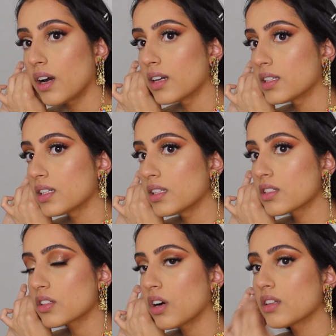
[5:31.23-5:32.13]
I think
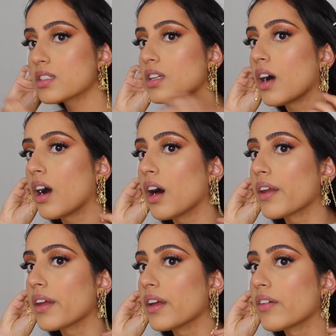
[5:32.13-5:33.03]
these are called
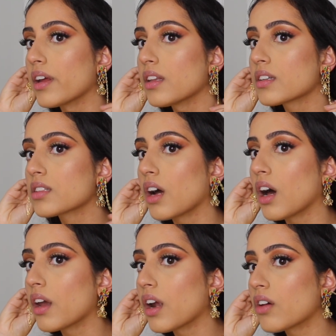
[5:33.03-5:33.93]
Sahari, right? Like
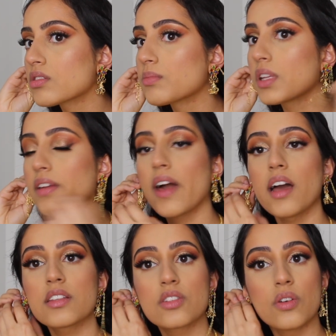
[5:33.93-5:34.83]
Sahara or something like
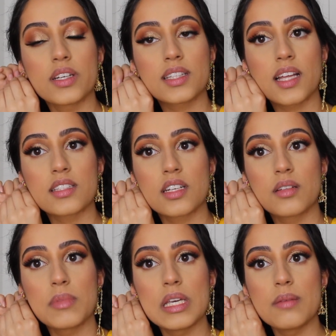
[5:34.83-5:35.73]
that. So I think that's
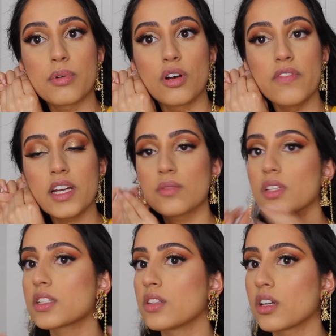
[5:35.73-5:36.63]
gonna be perfect with
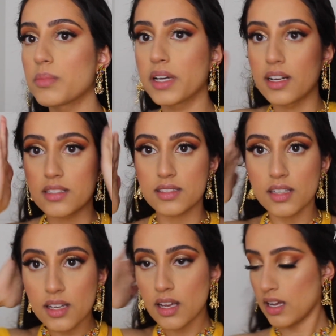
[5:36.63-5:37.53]
this look because
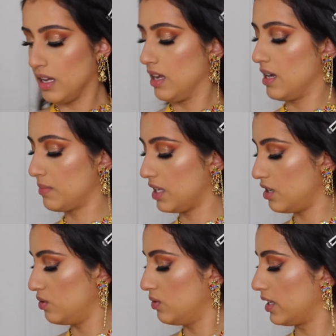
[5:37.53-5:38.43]
I'm
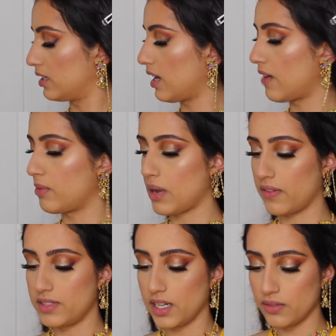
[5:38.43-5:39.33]
gonna do like the half up
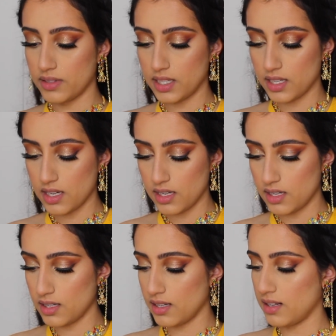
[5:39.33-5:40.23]
down
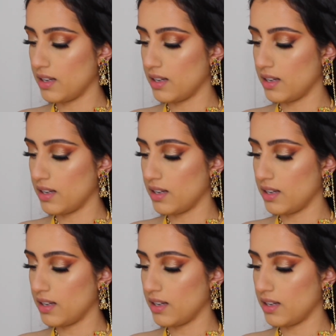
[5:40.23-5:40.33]
thingy.